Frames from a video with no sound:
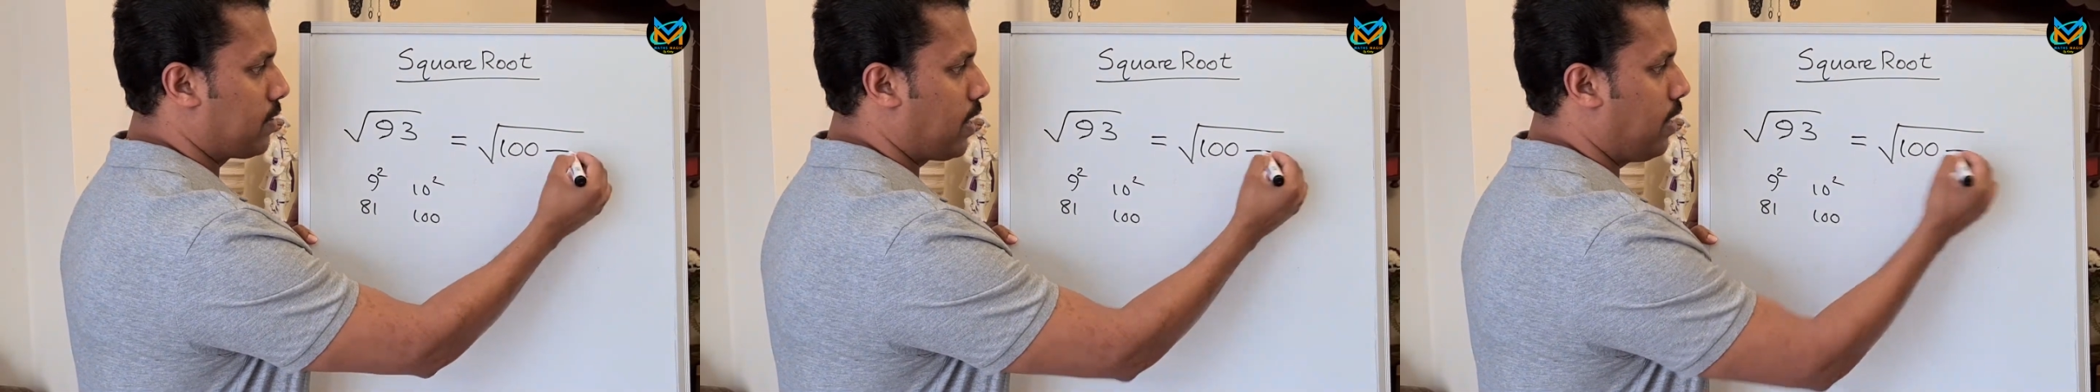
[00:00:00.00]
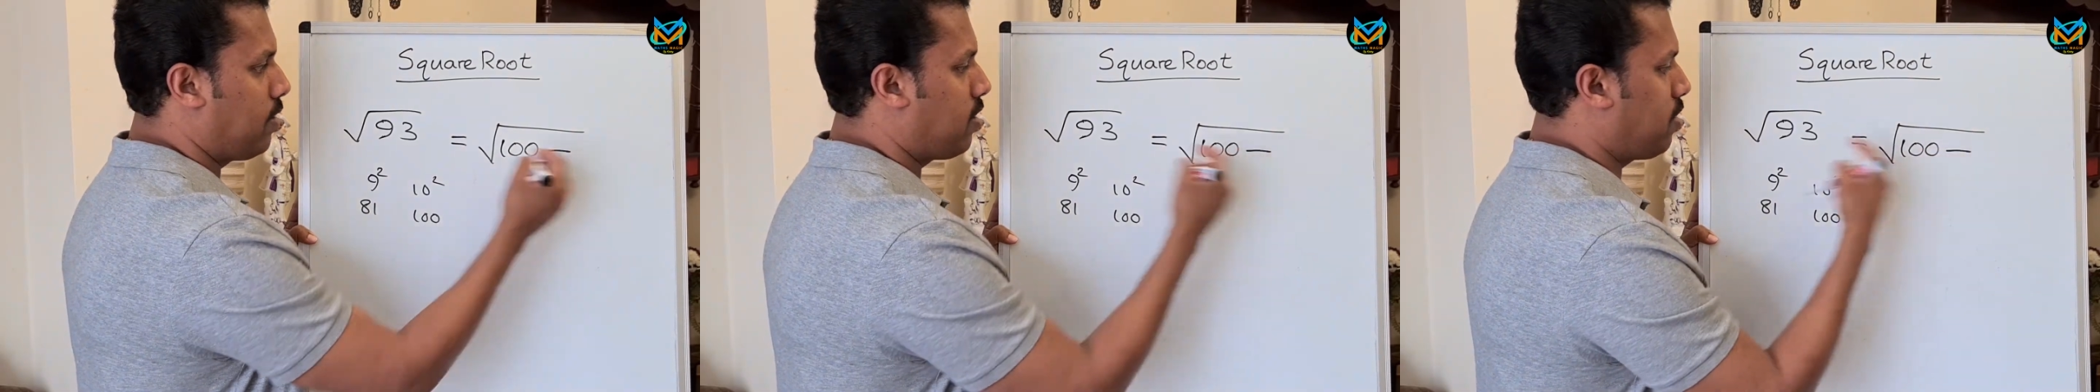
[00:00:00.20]

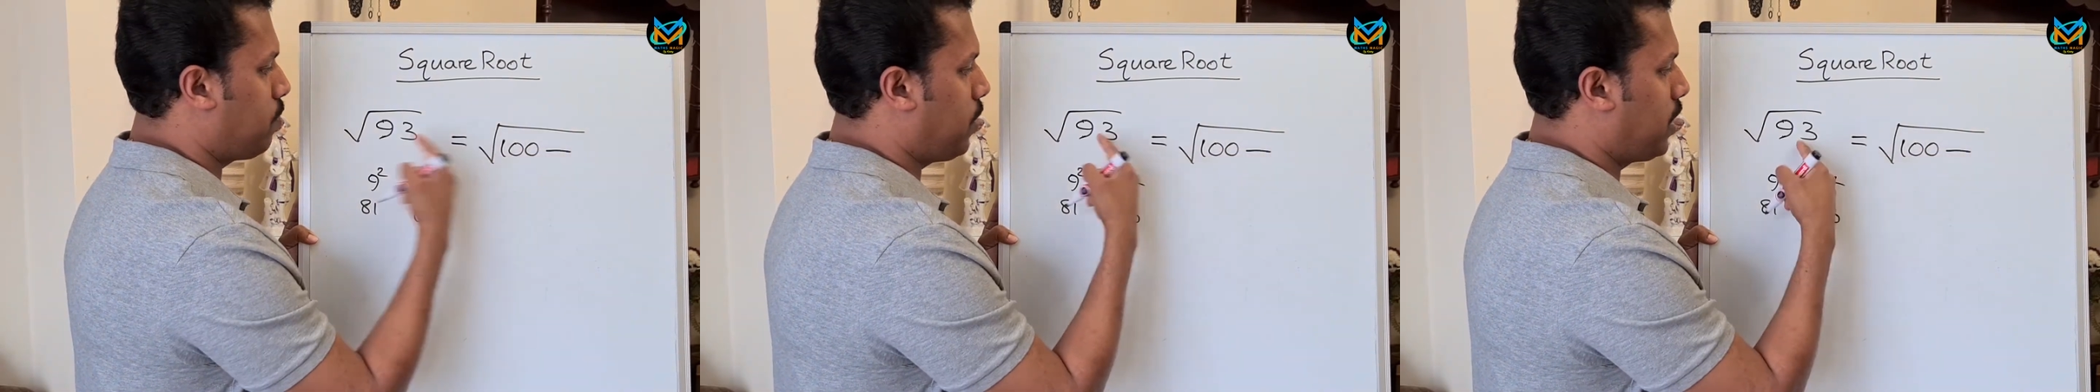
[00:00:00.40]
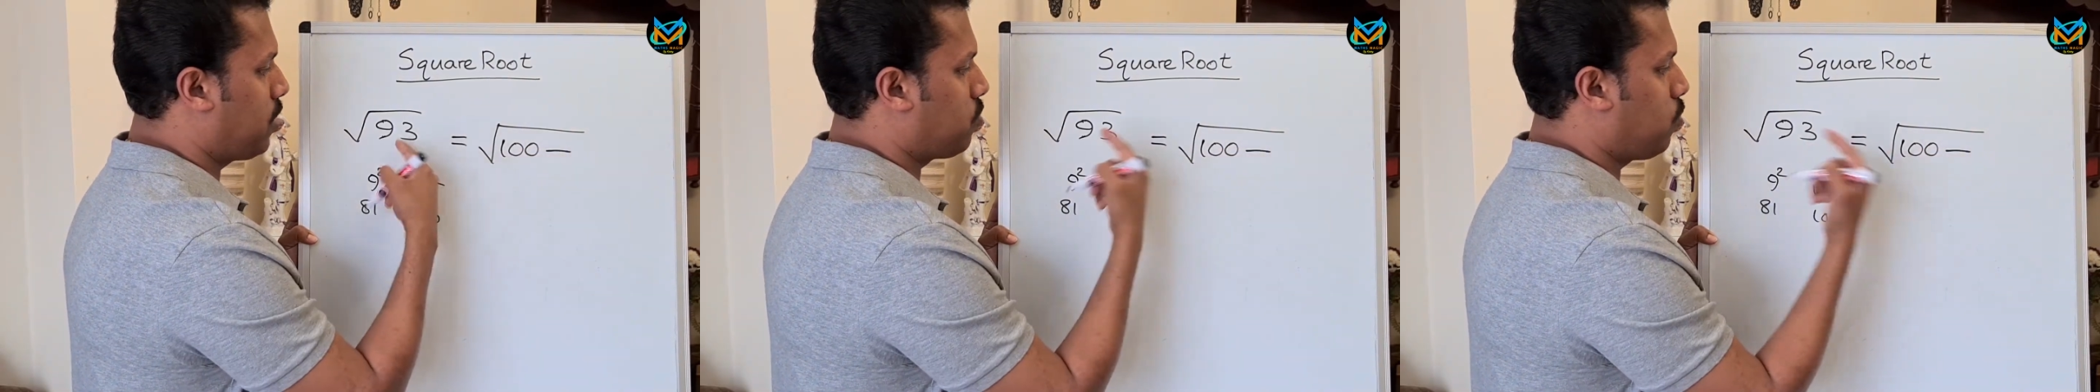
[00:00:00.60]
100
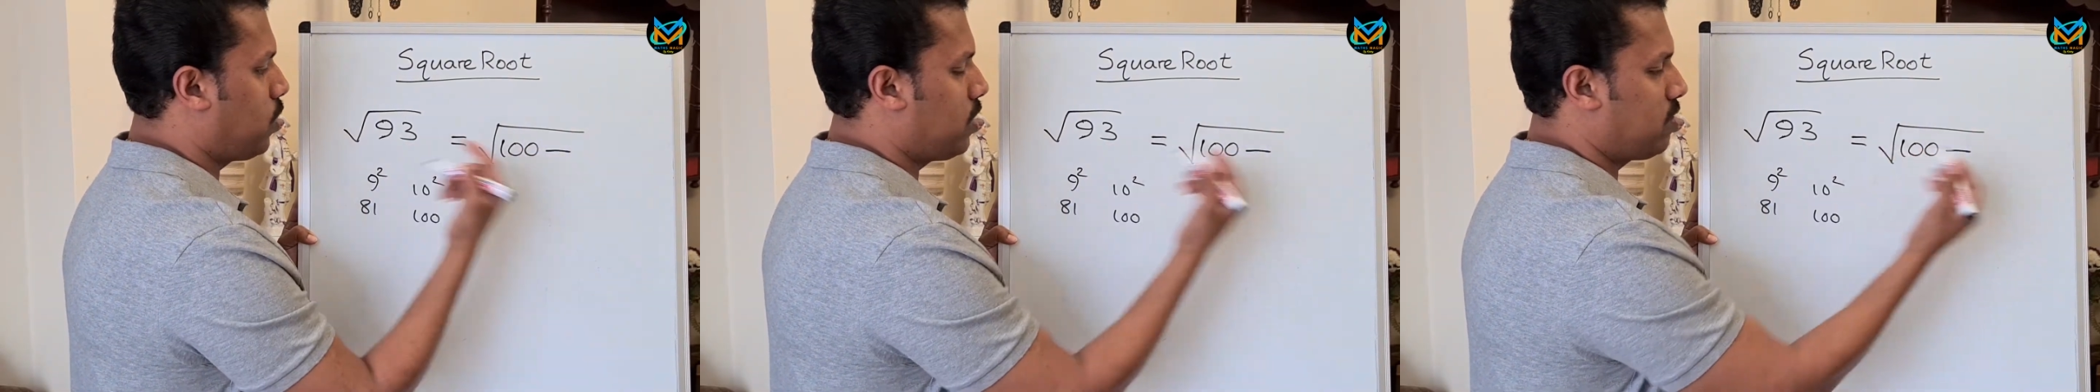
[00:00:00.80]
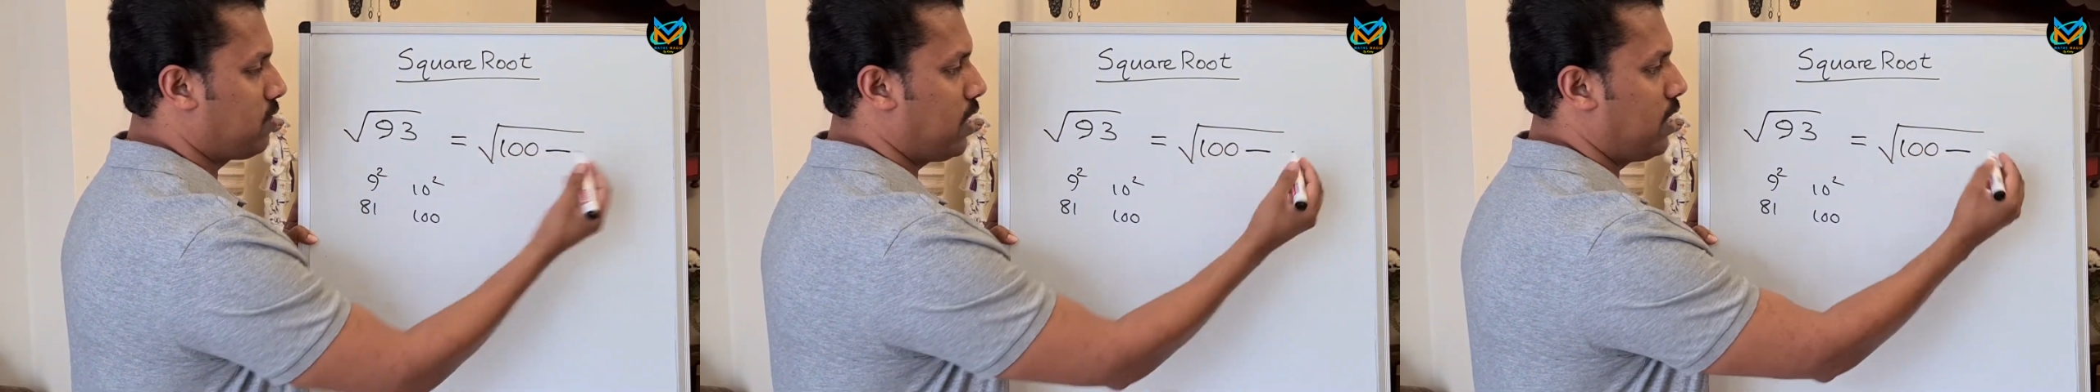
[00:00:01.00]
minus
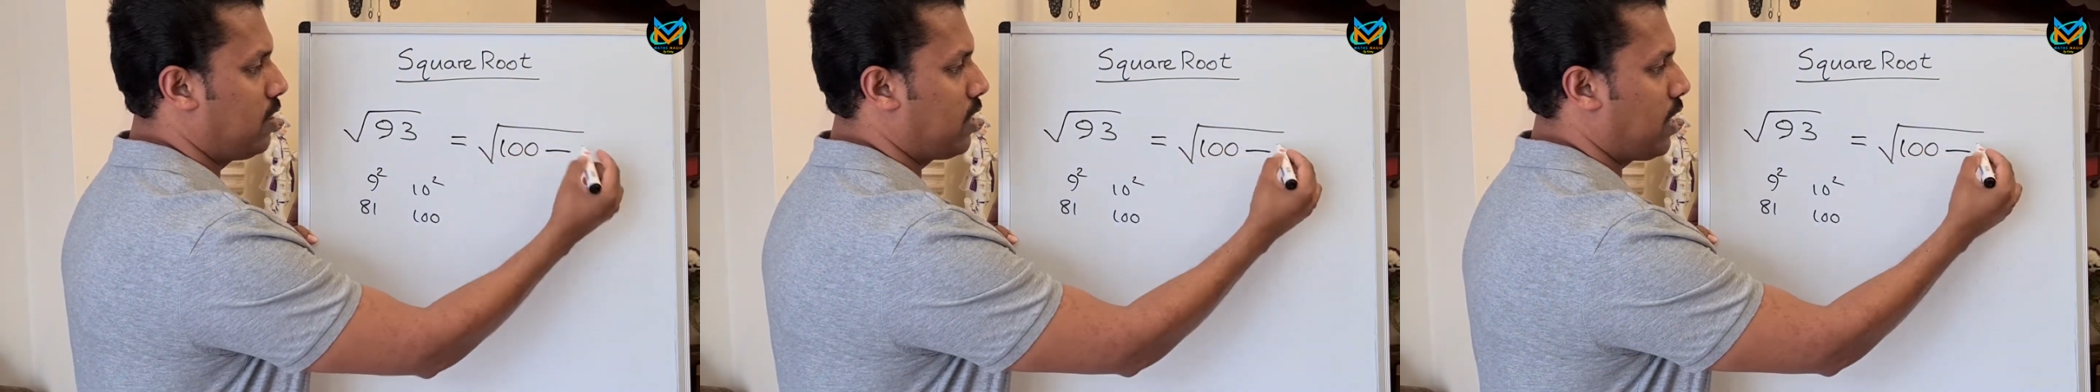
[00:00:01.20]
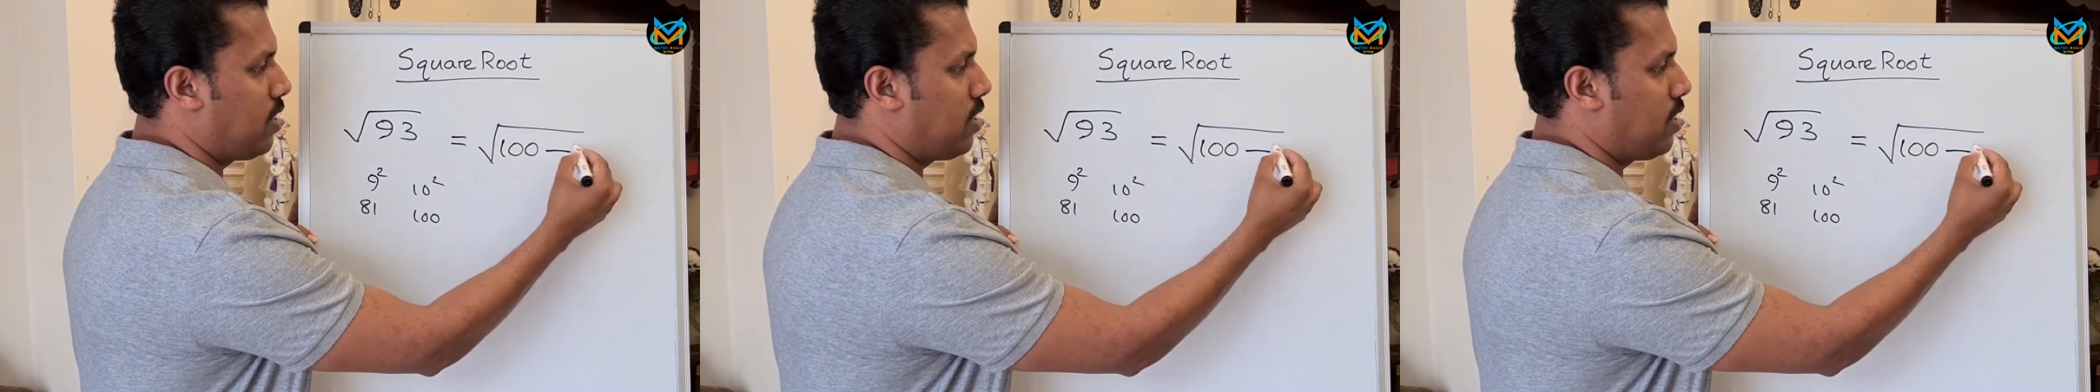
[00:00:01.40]
what is 93?